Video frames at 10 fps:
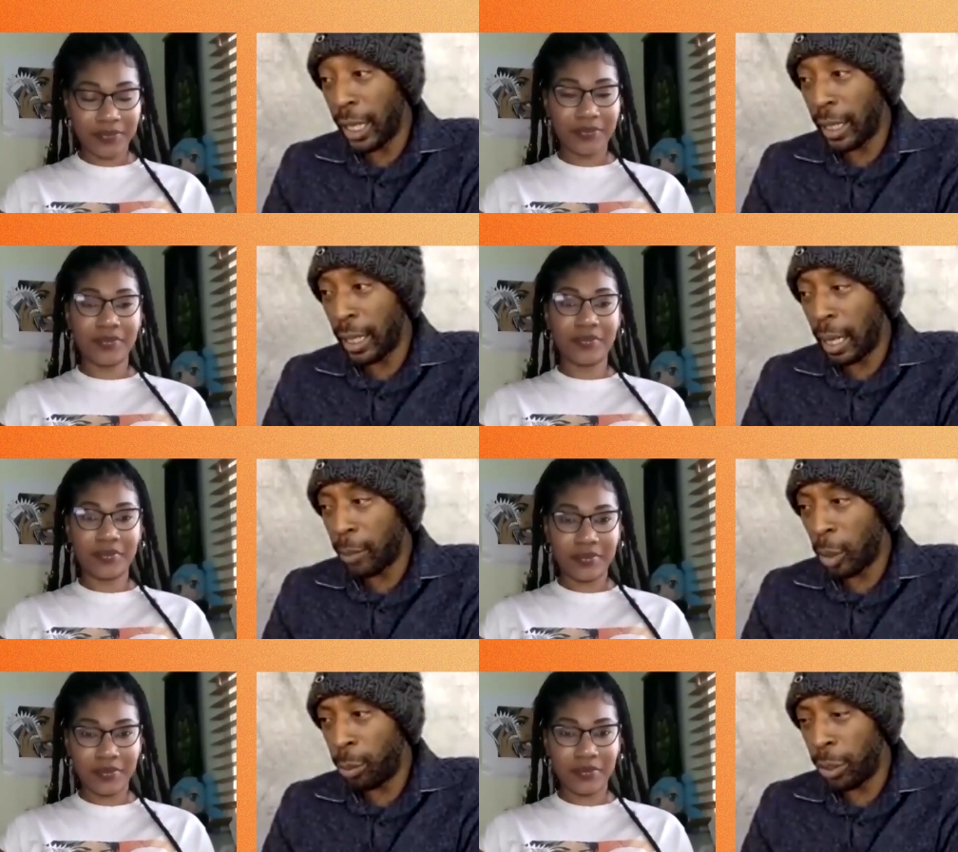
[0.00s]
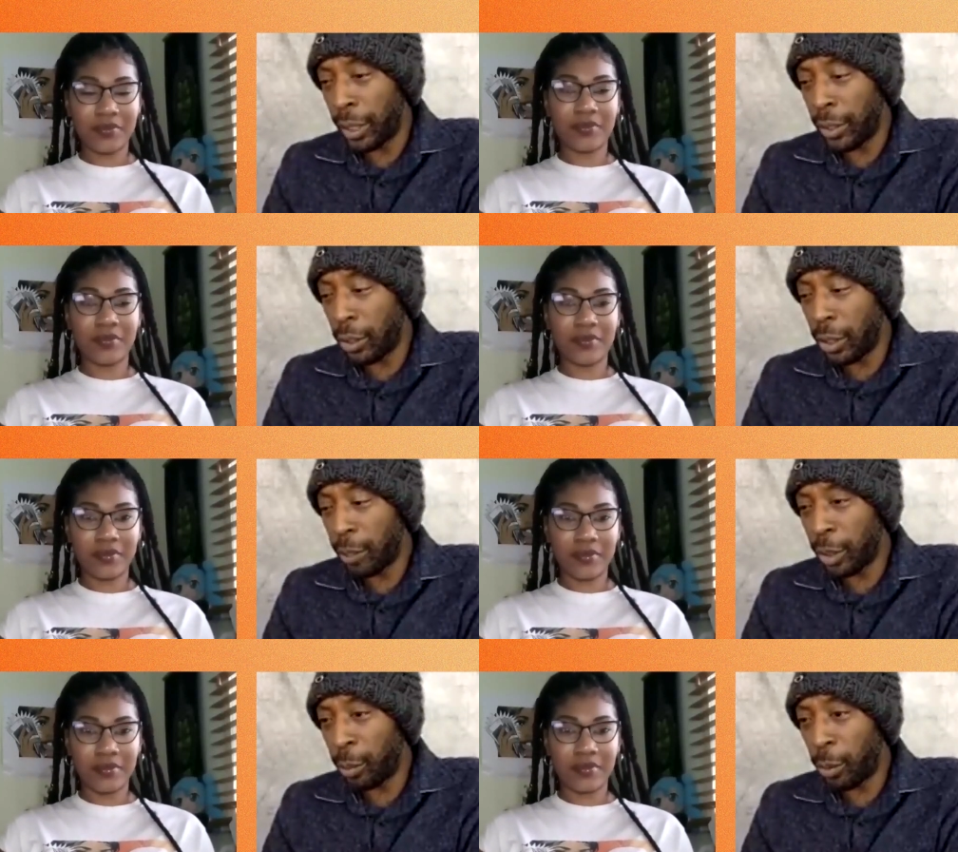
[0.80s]
Speaker 1: I, I'm not putting this on him, but
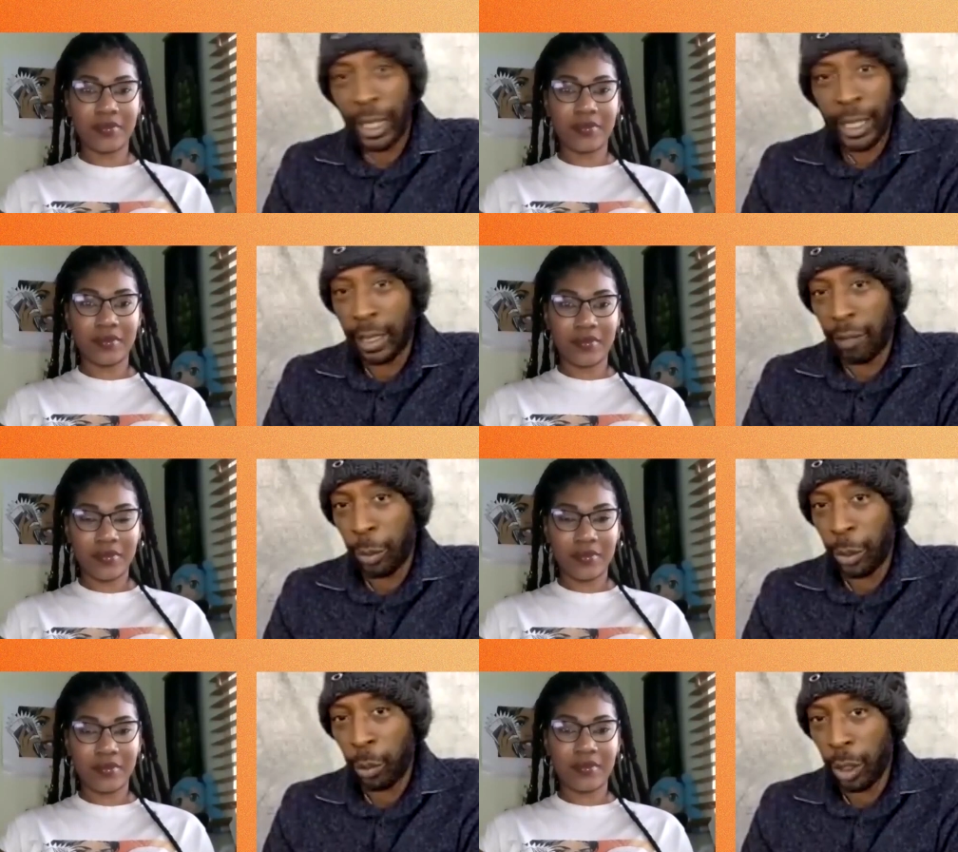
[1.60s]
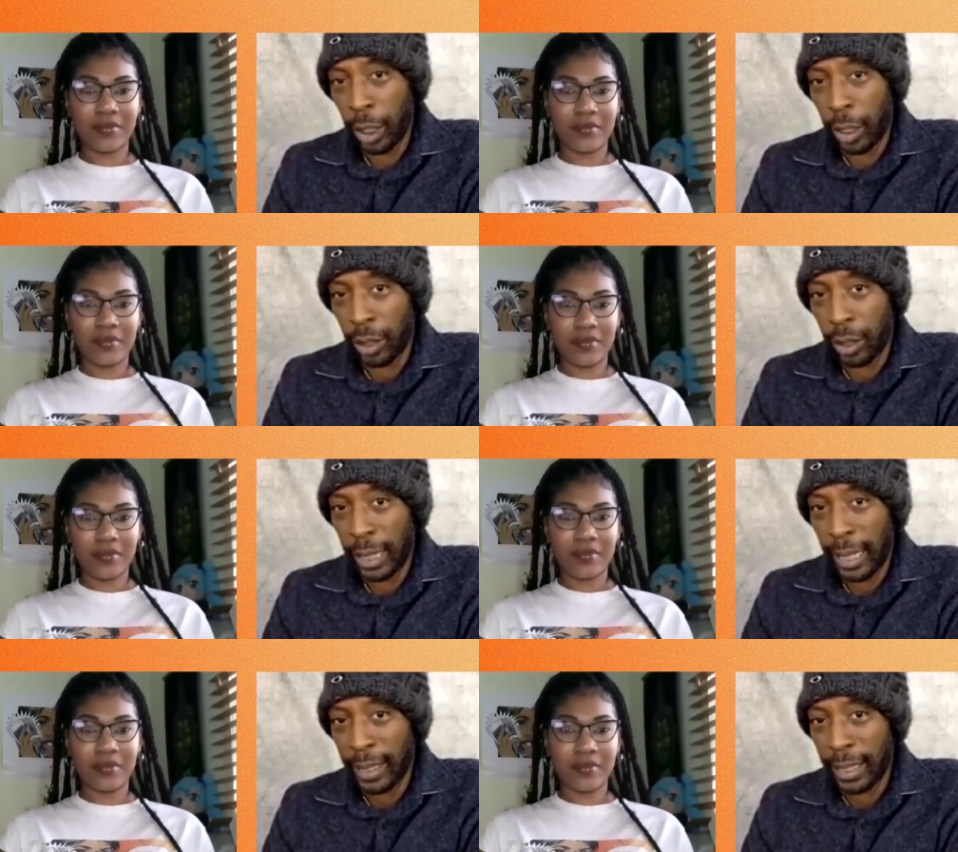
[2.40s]
the point is everybody working on this
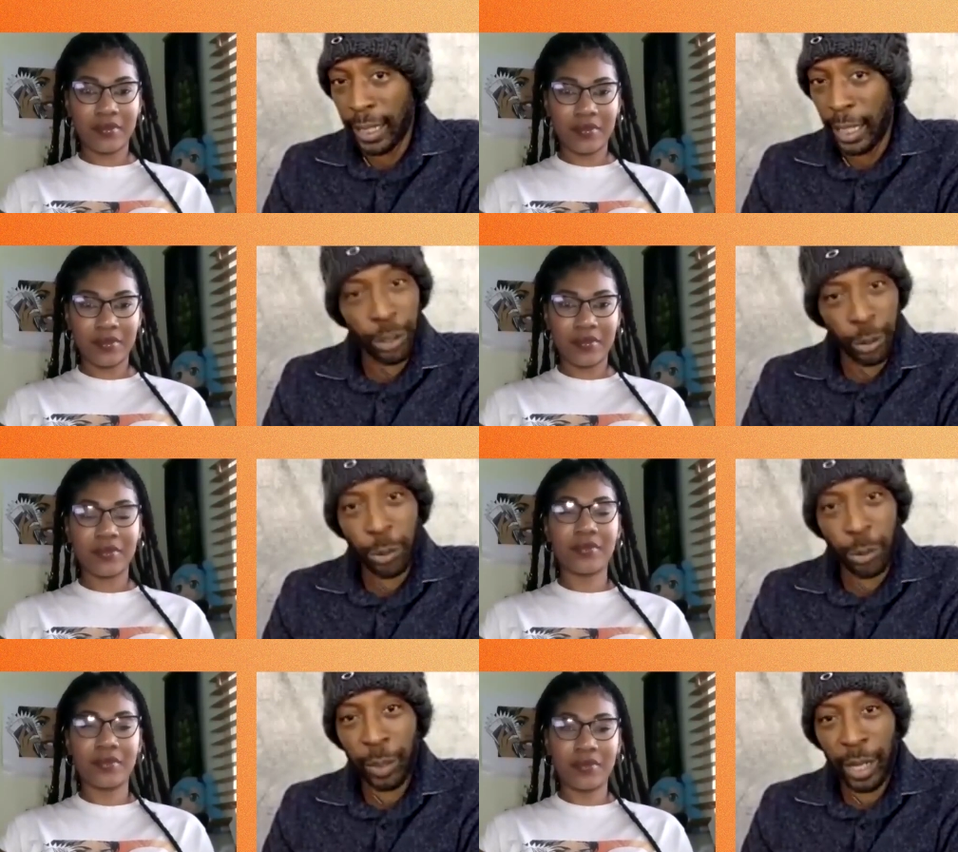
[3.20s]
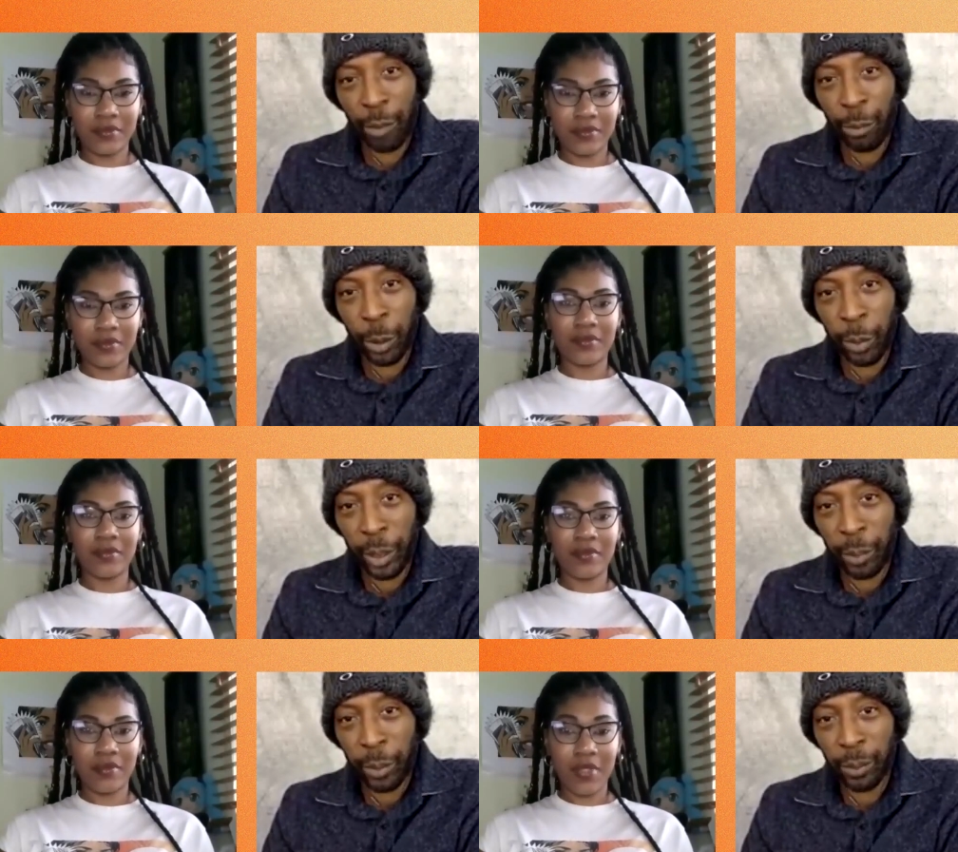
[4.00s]
had to care because you're talking about real
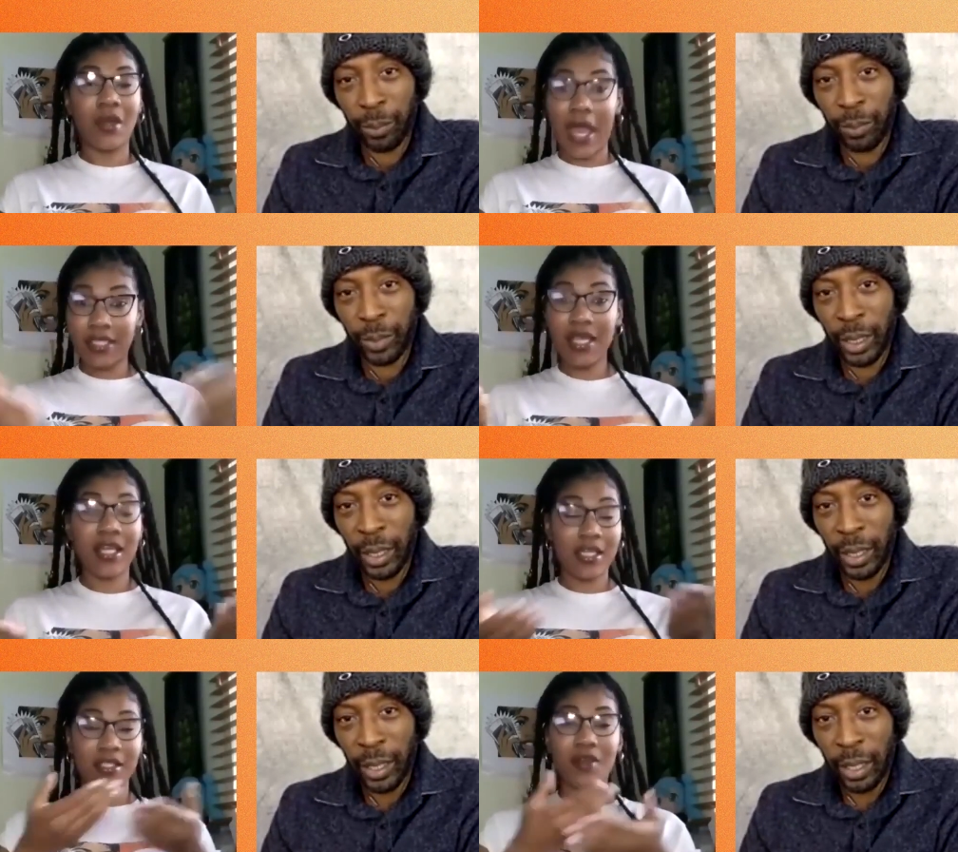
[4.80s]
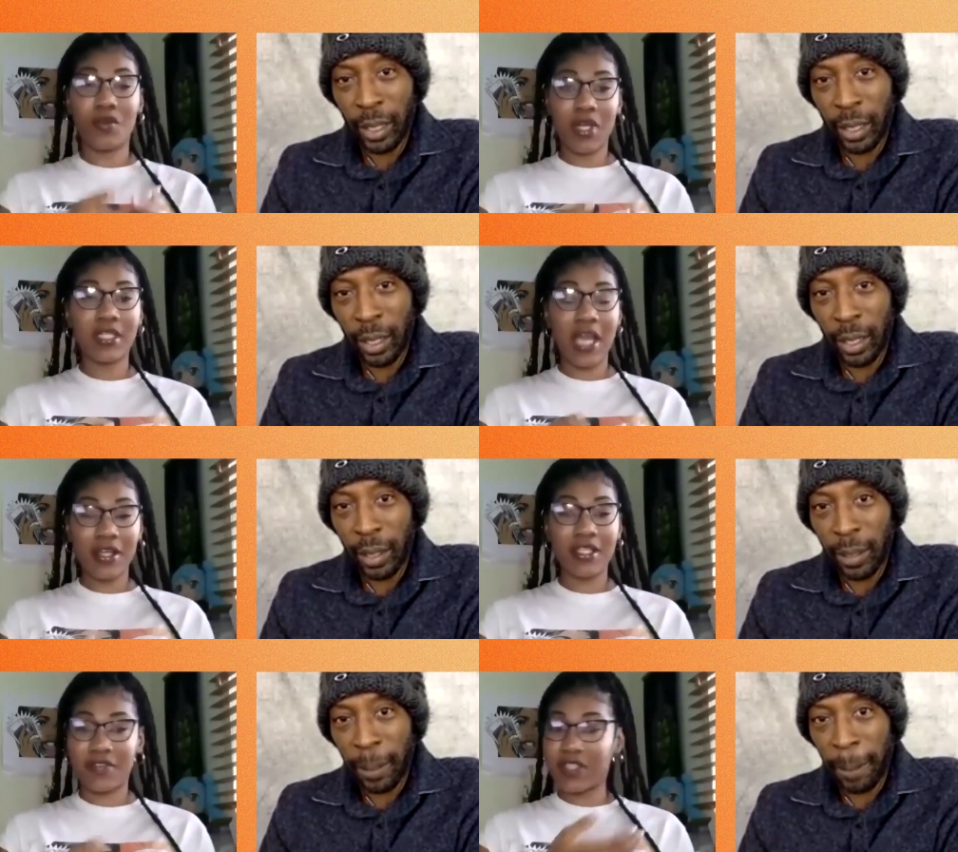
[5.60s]
people.
Speaker 2: Exactly. It's a real
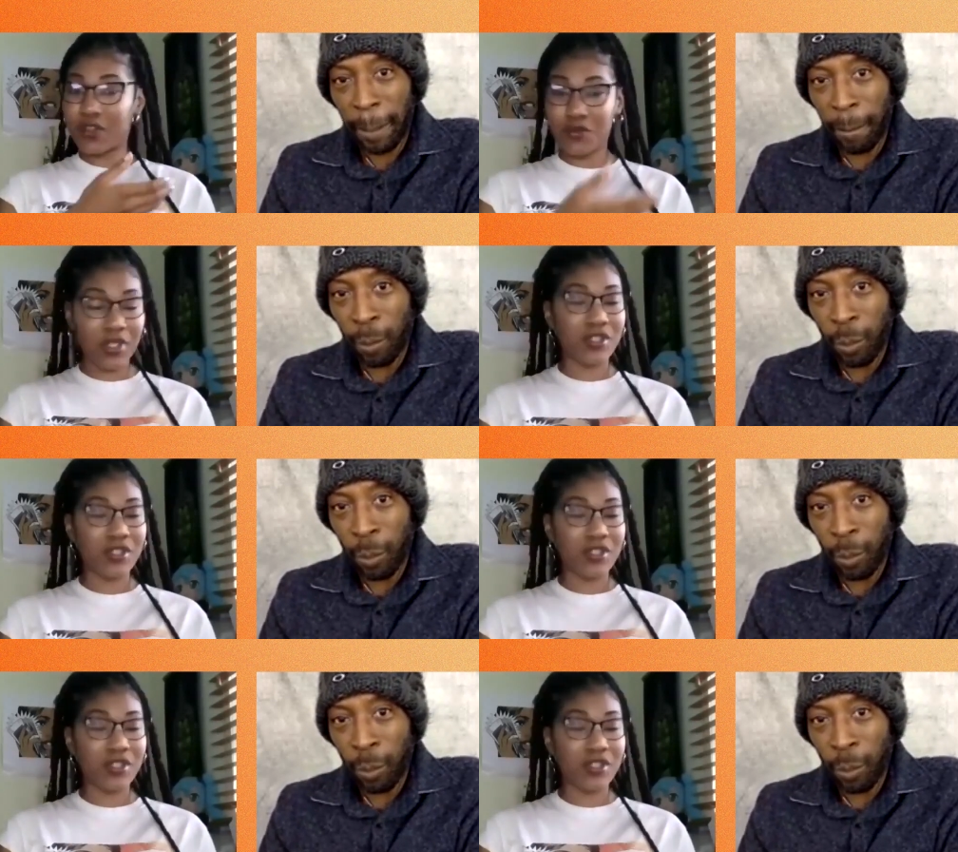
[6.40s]
narrative. It's a real